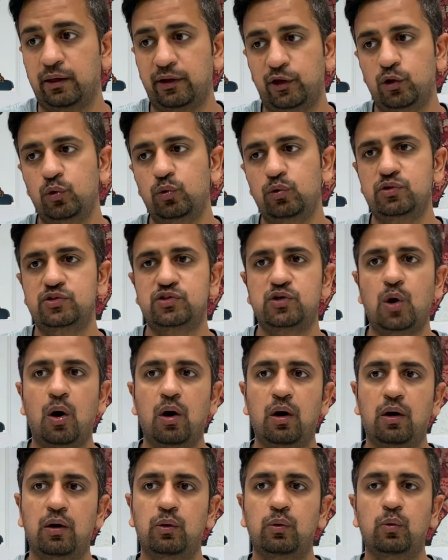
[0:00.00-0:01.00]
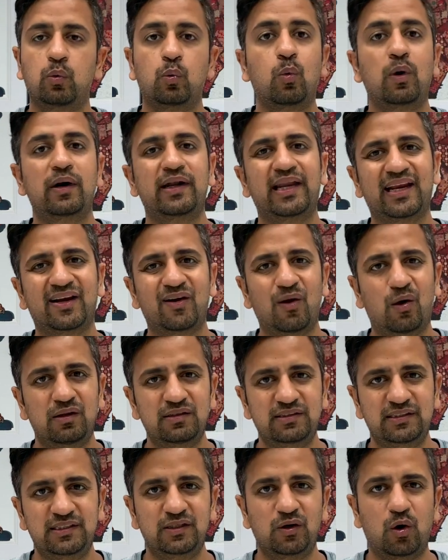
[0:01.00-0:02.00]
used or what
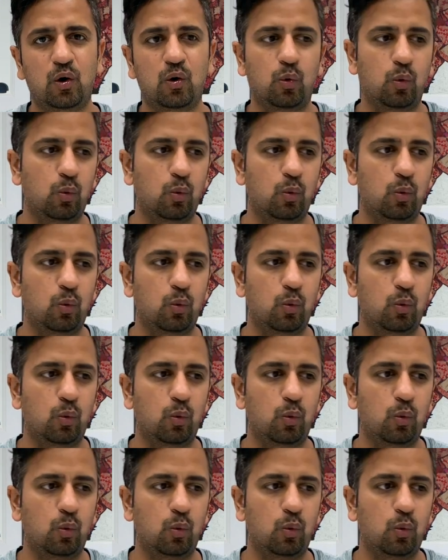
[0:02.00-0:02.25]
technology or